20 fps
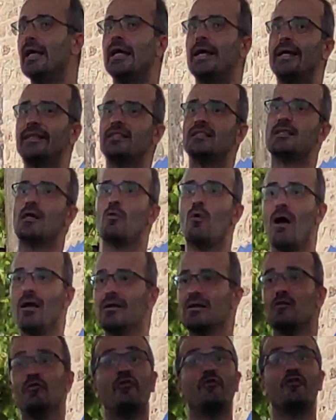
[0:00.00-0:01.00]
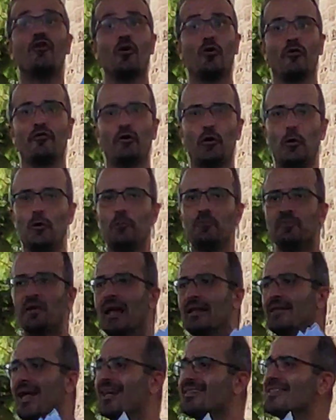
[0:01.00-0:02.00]
It is the one in front of you.
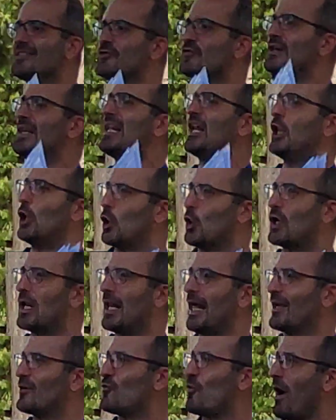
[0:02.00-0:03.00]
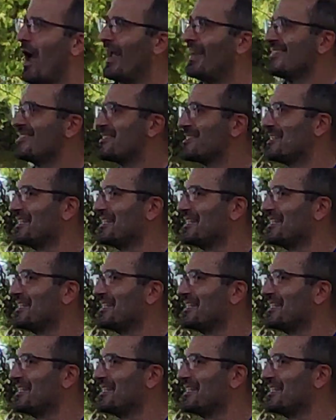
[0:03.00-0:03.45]
Does it really look like white?